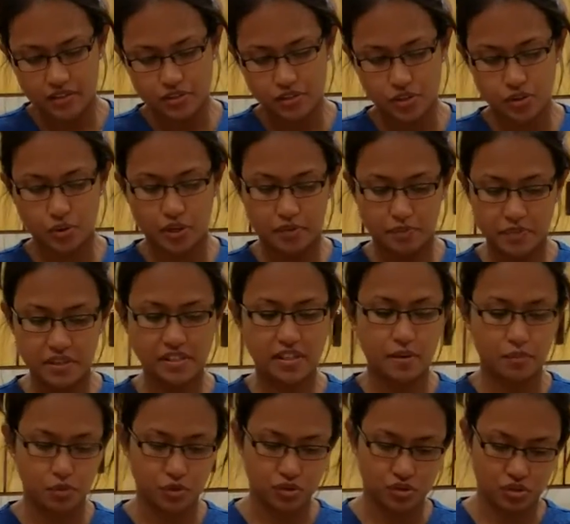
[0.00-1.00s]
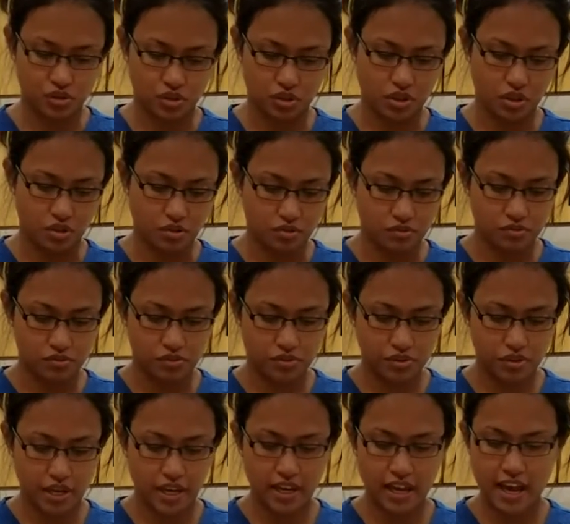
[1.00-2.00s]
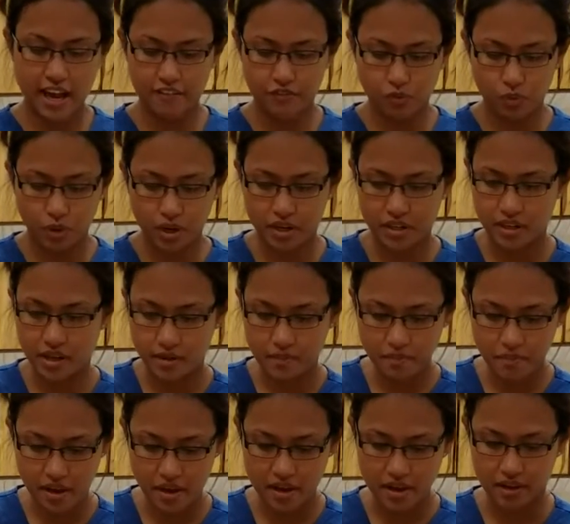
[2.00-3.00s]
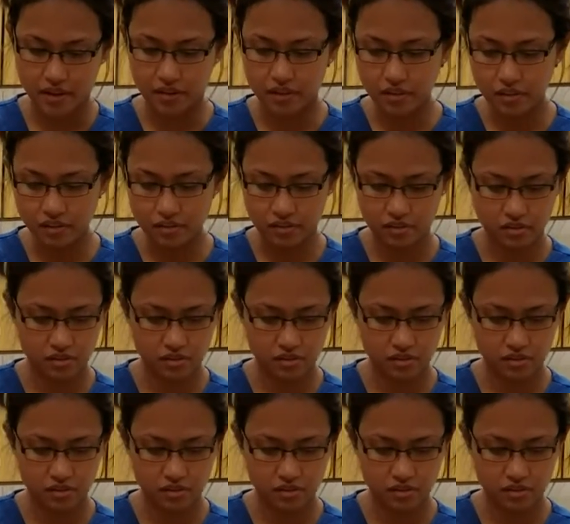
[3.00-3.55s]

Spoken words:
so it means I'm good to go. So I have 1 ml.